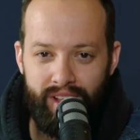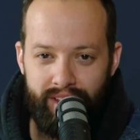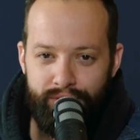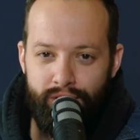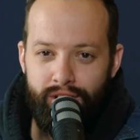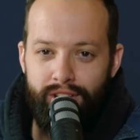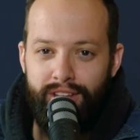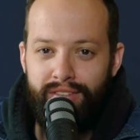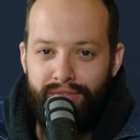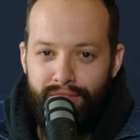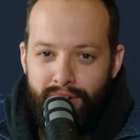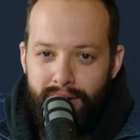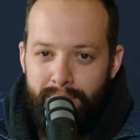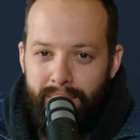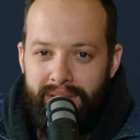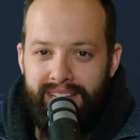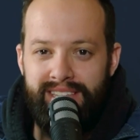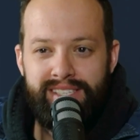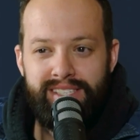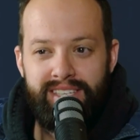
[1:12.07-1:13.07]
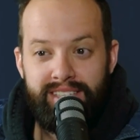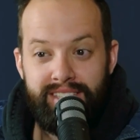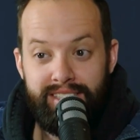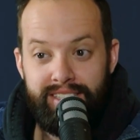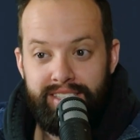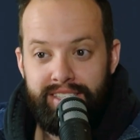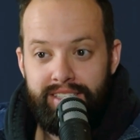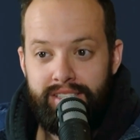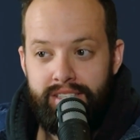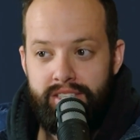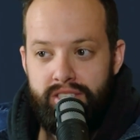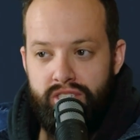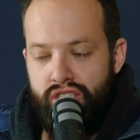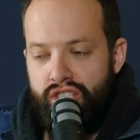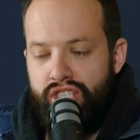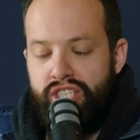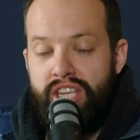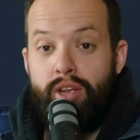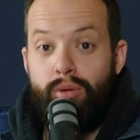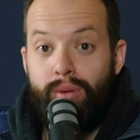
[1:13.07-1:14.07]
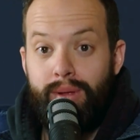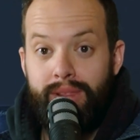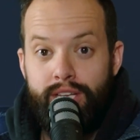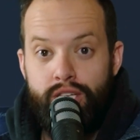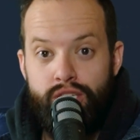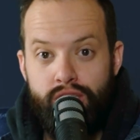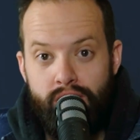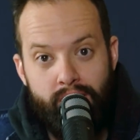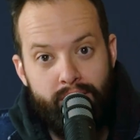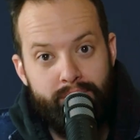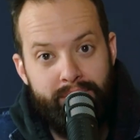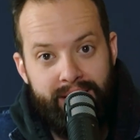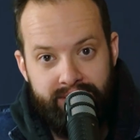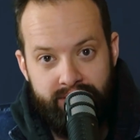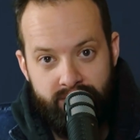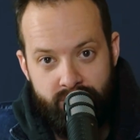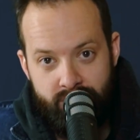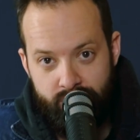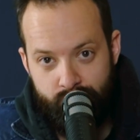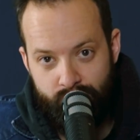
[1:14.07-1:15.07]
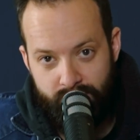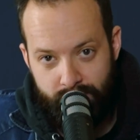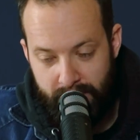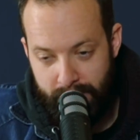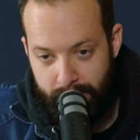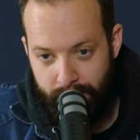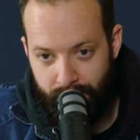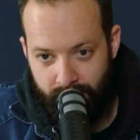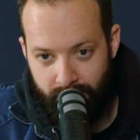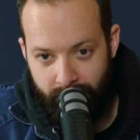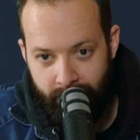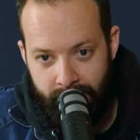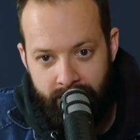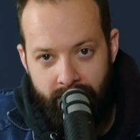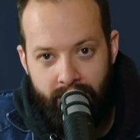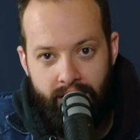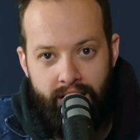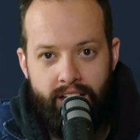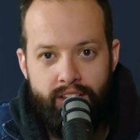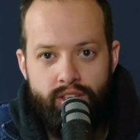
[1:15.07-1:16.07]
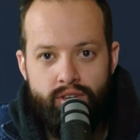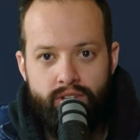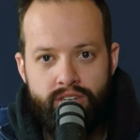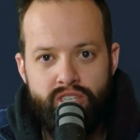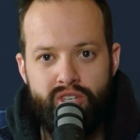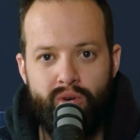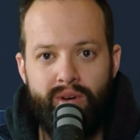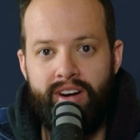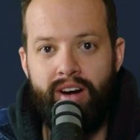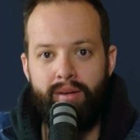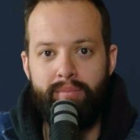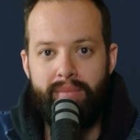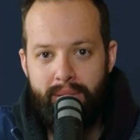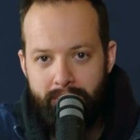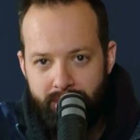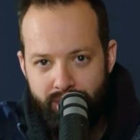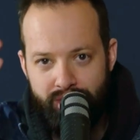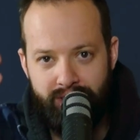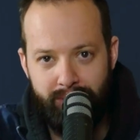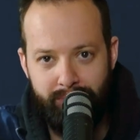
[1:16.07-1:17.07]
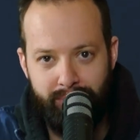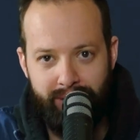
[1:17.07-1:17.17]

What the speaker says: if you're looking for a place to secretly share messages with people, you can join our membership